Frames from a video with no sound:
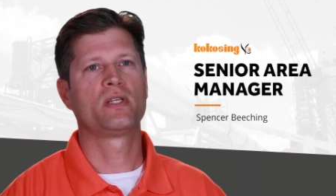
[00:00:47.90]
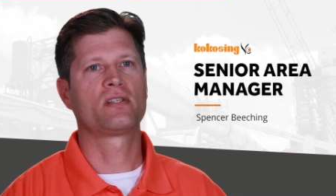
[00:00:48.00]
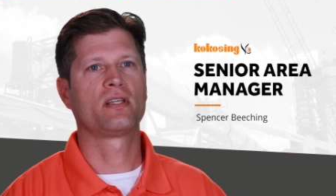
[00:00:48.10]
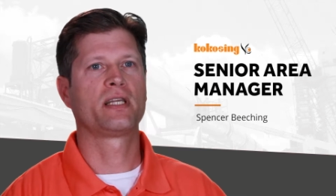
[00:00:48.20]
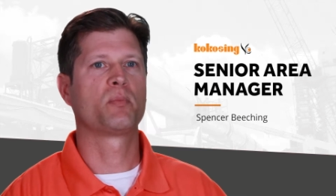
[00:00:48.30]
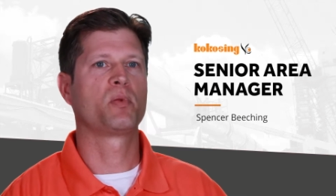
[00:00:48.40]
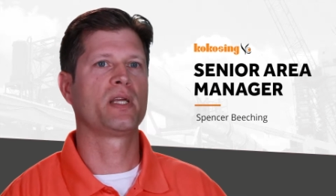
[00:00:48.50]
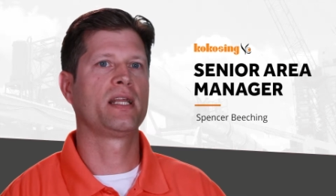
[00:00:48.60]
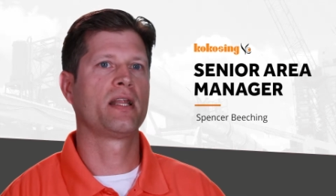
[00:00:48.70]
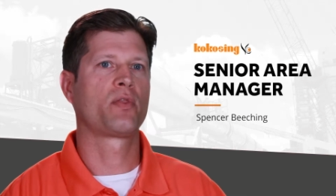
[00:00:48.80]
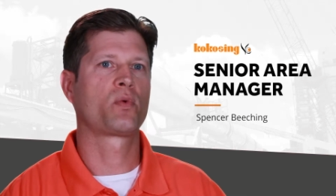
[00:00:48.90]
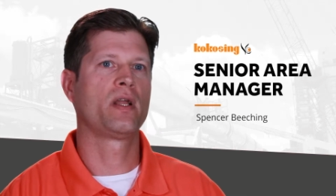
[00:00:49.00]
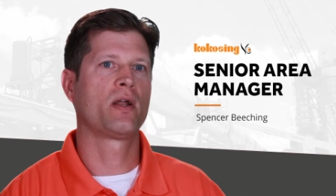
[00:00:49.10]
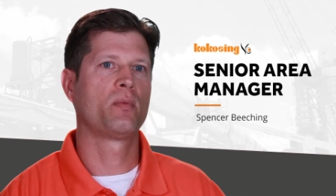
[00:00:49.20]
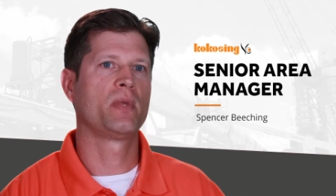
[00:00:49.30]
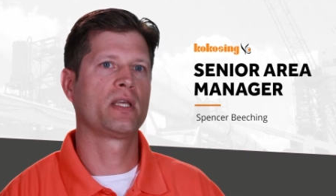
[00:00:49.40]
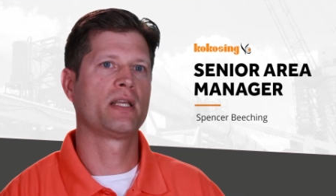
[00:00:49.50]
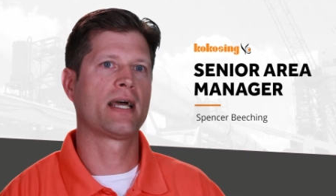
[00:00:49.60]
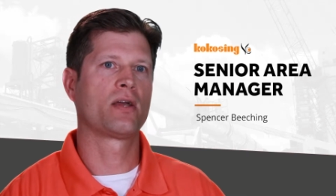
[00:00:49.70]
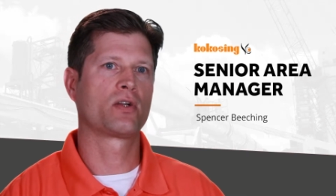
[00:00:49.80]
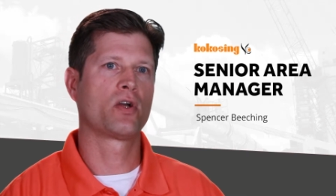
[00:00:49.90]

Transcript: recently completed a $300 million